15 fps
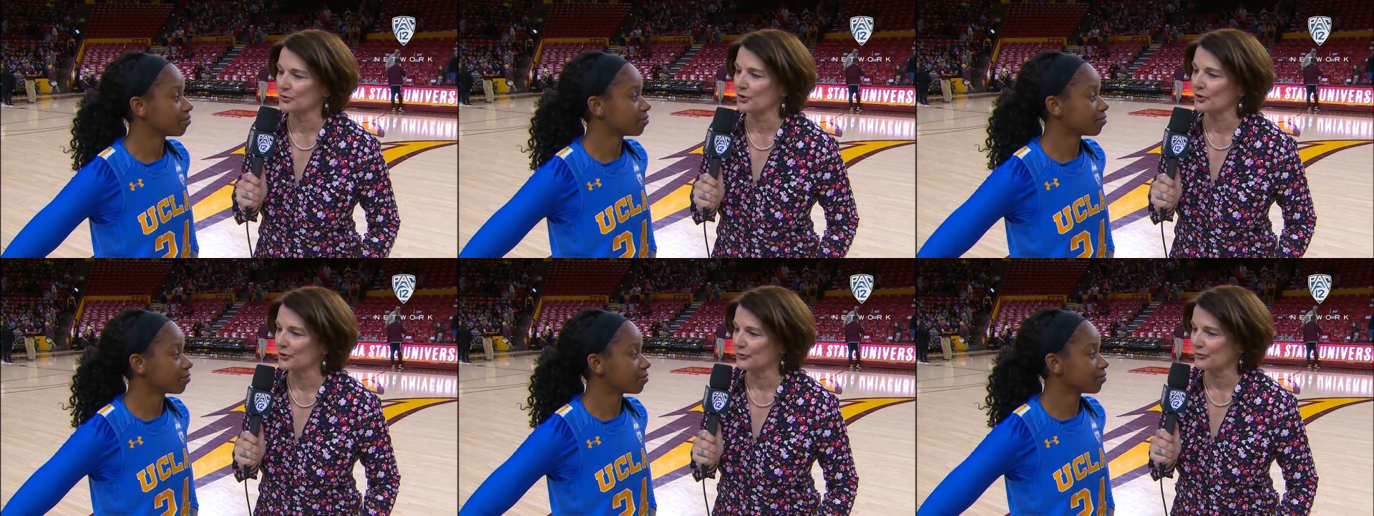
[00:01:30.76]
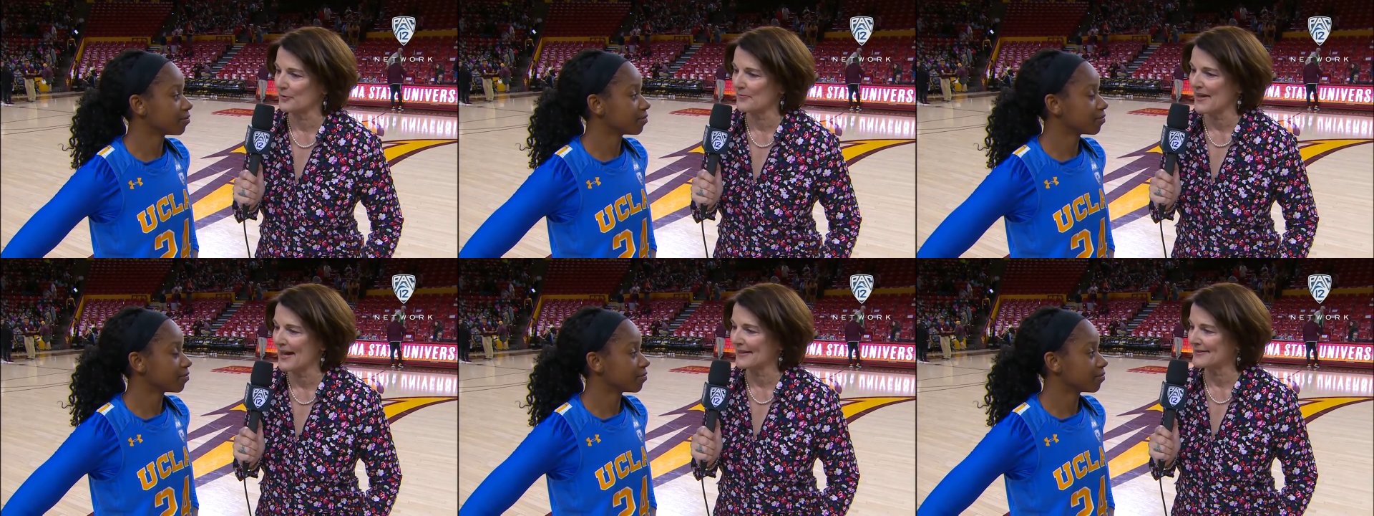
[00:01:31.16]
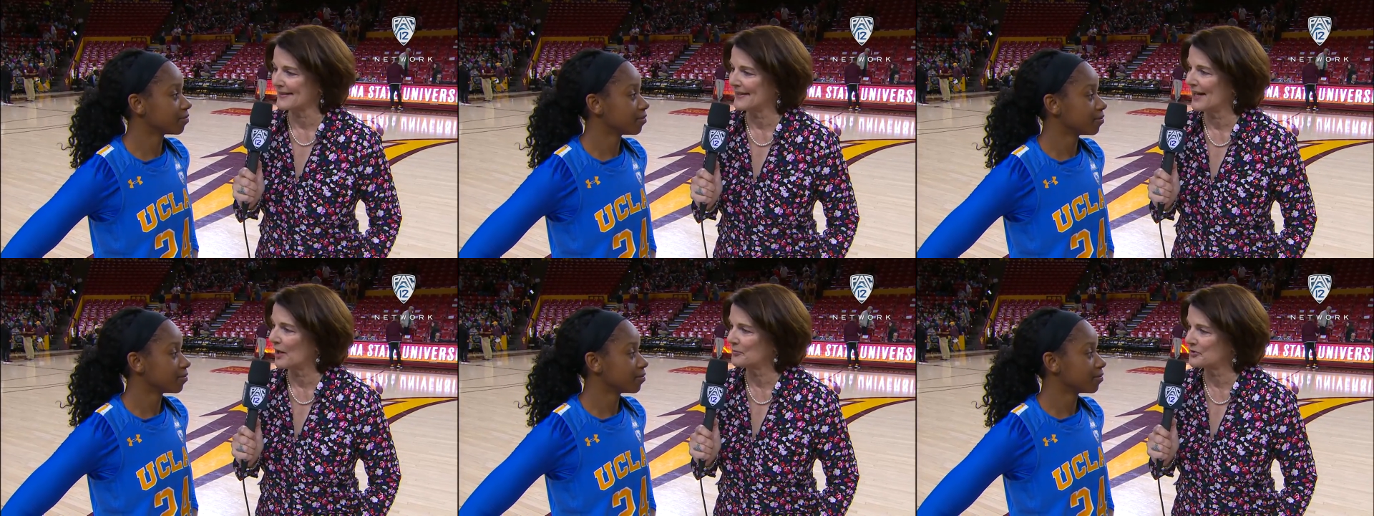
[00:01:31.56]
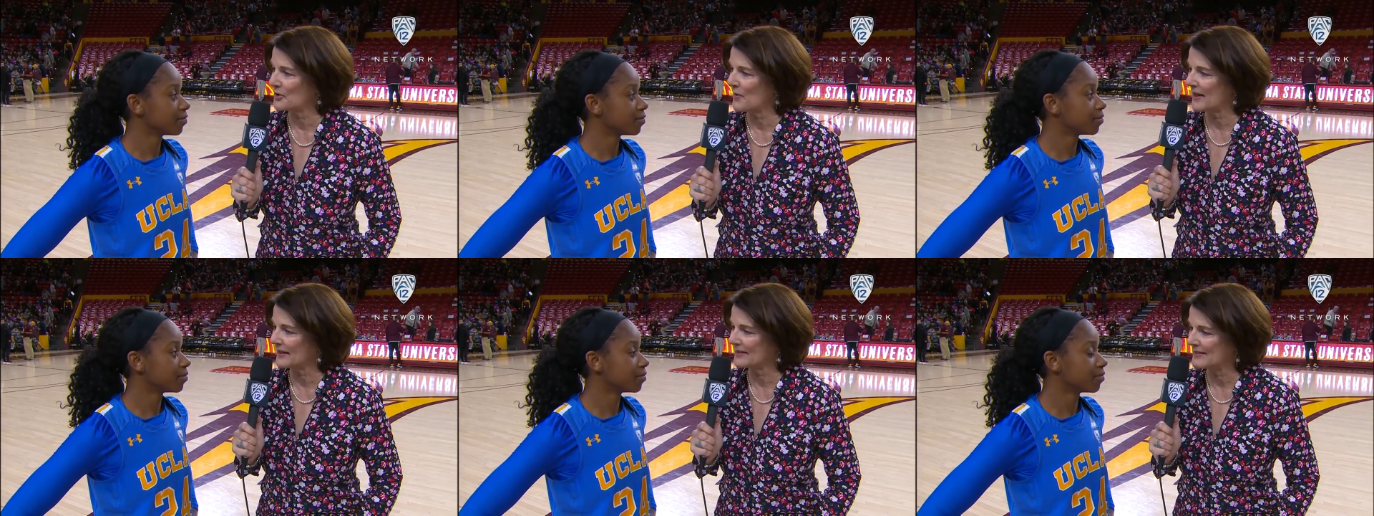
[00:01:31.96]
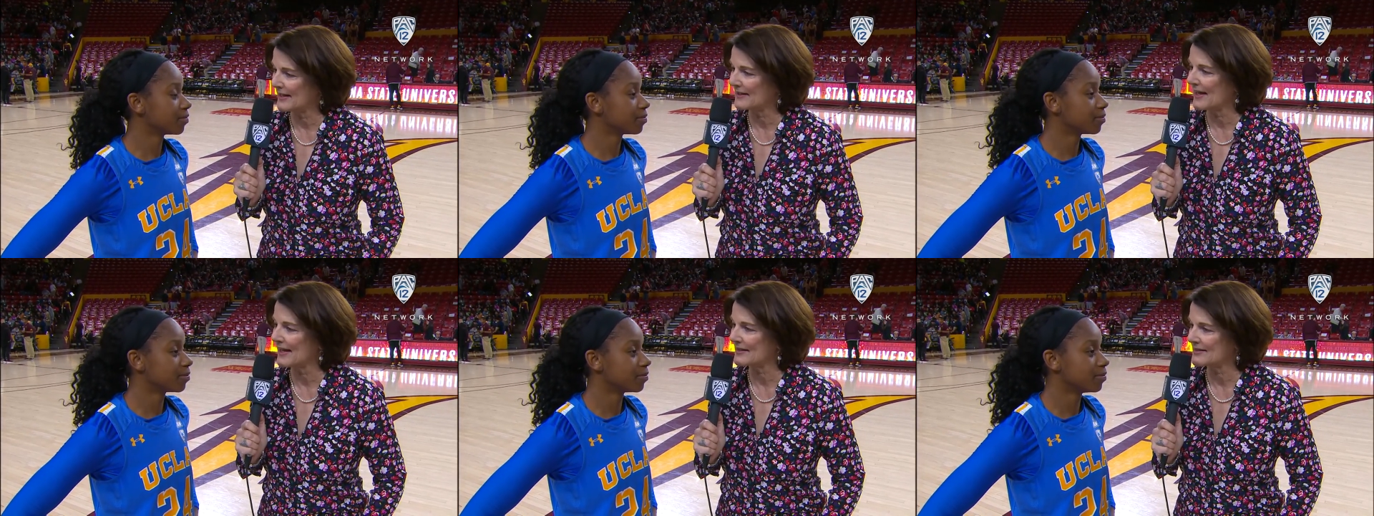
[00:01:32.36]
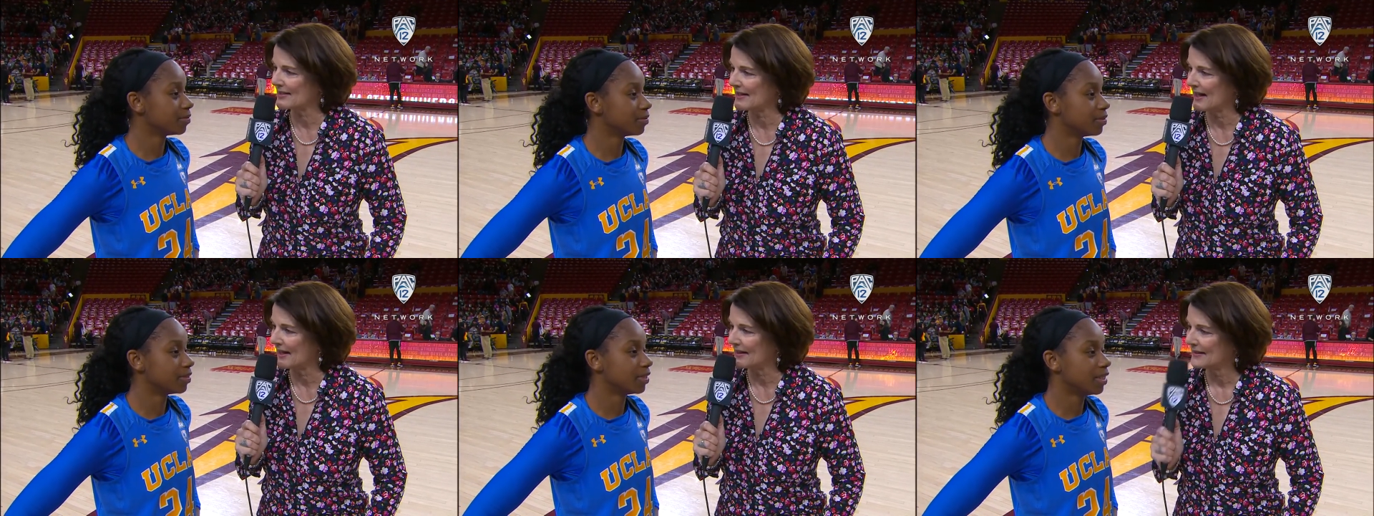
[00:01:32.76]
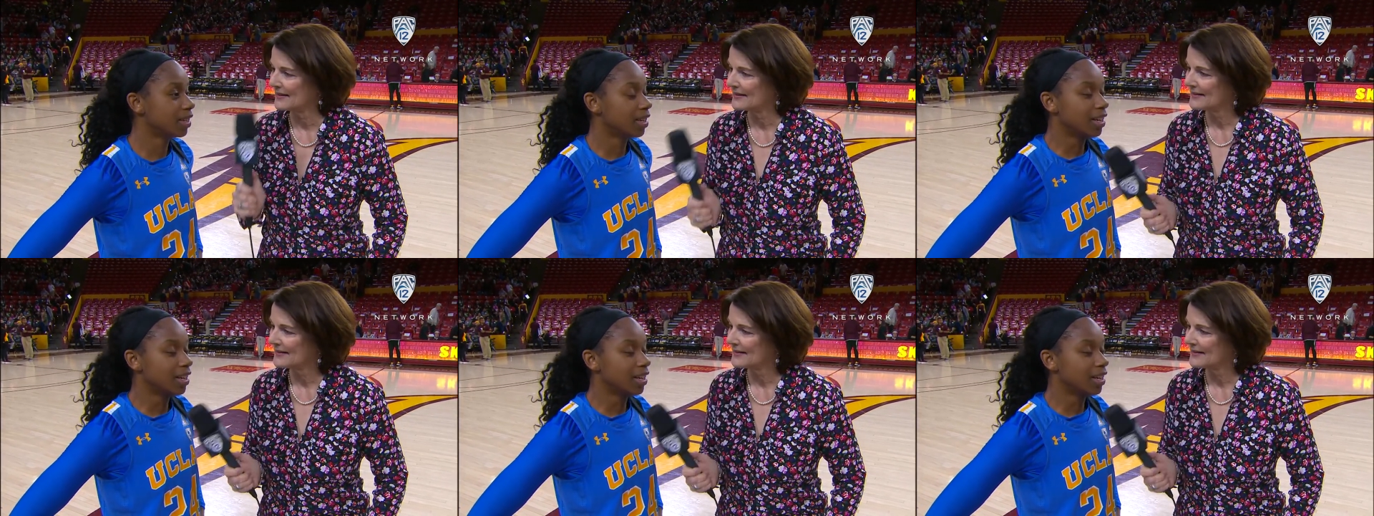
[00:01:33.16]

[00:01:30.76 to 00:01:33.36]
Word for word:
Speaker 1: learn from that that helped you on a day like today?